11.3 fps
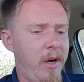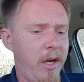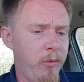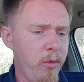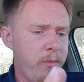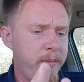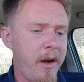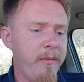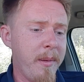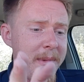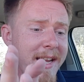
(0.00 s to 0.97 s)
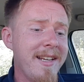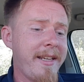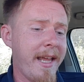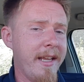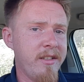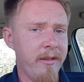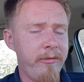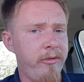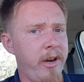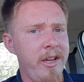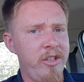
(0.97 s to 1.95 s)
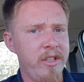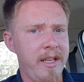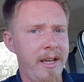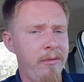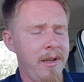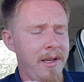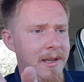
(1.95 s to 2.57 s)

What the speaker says: But I've been meaning to get that done for ages now,